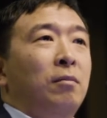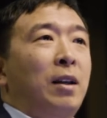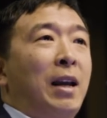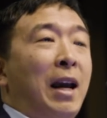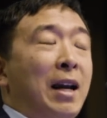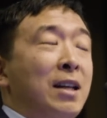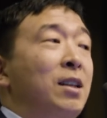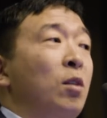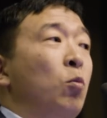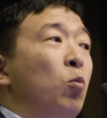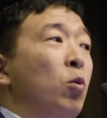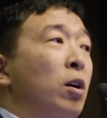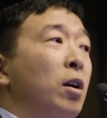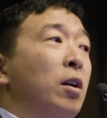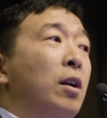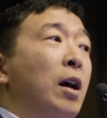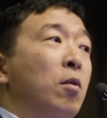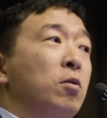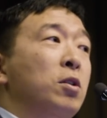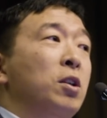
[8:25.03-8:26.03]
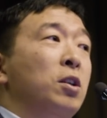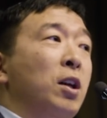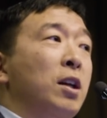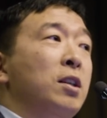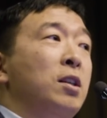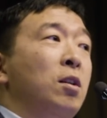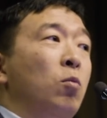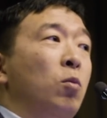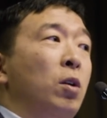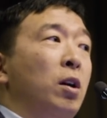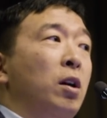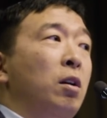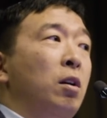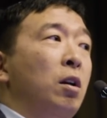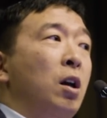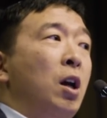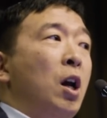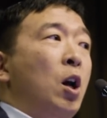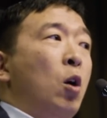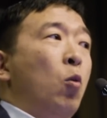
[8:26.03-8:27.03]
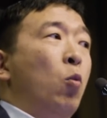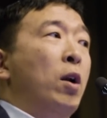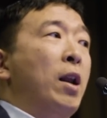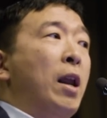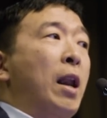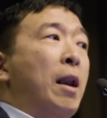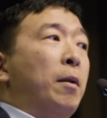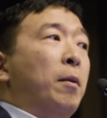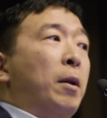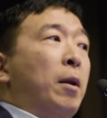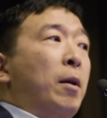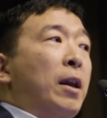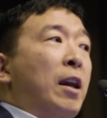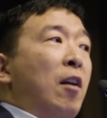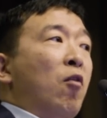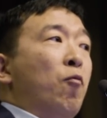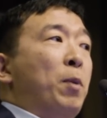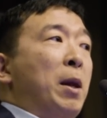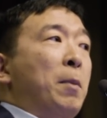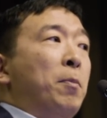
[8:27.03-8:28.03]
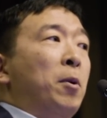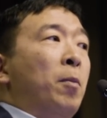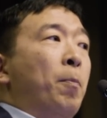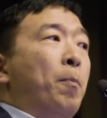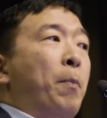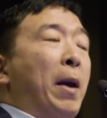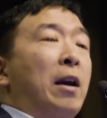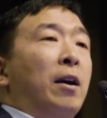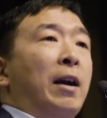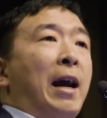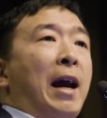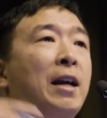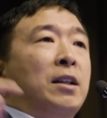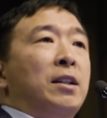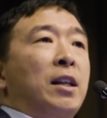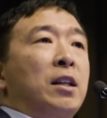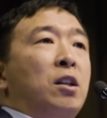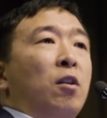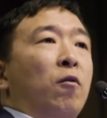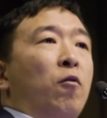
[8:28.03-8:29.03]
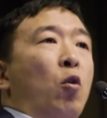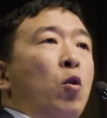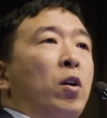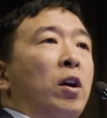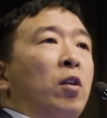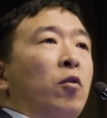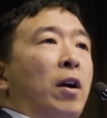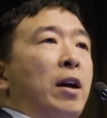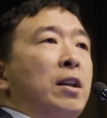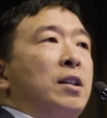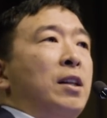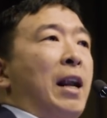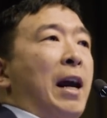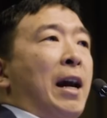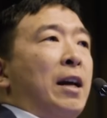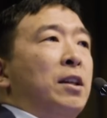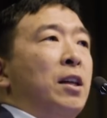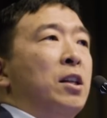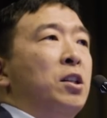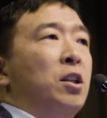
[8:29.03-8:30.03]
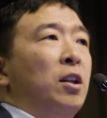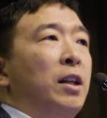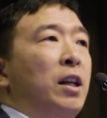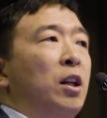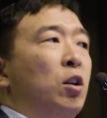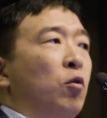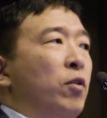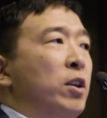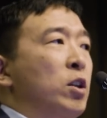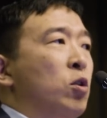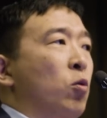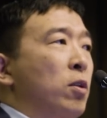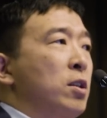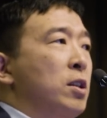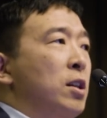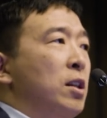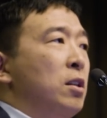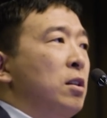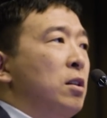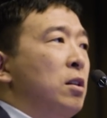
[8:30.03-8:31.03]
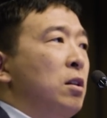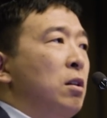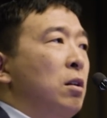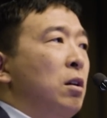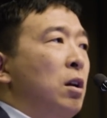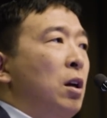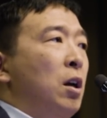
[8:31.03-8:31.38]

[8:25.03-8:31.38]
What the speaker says: Yes, it would. I would suggest it would. Would it give people better access to voting rights and access to legal resources?